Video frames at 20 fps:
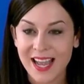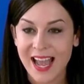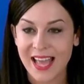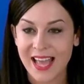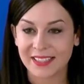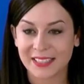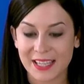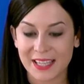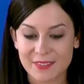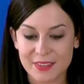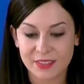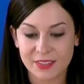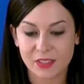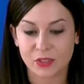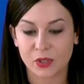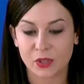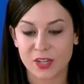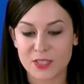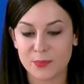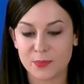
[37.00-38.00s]
And given the
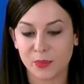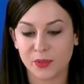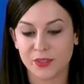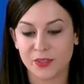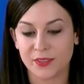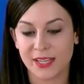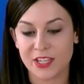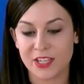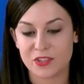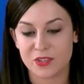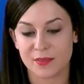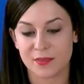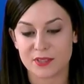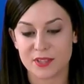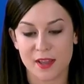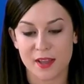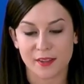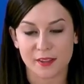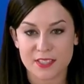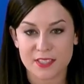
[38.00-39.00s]
cross-border nature of
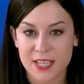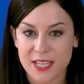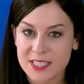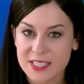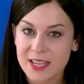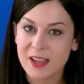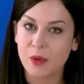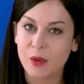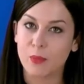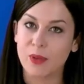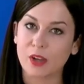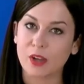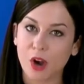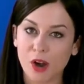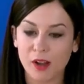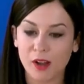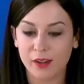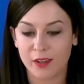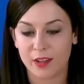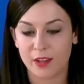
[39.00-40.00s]
circuses, we
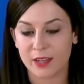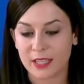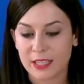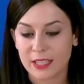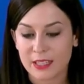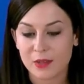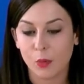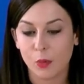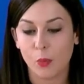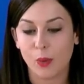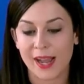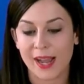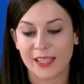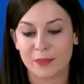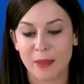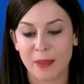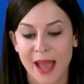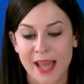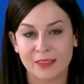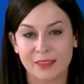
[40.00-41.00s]
call on an
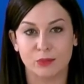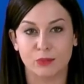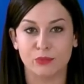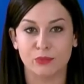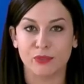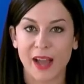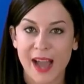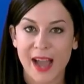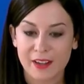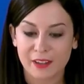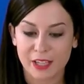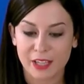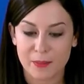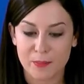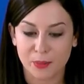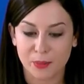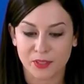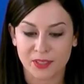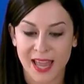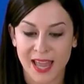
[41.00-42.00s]
EU-wide ban to finally
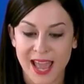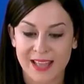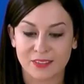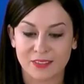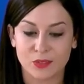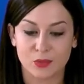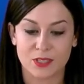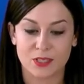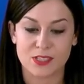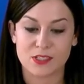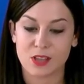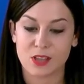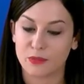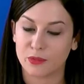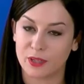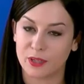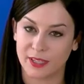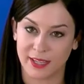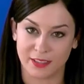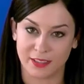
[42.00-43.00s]
put an end to this
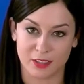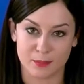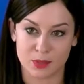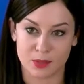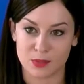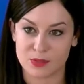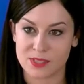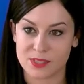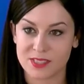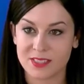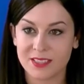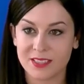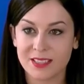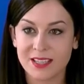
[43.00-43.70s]
suffering and abuse.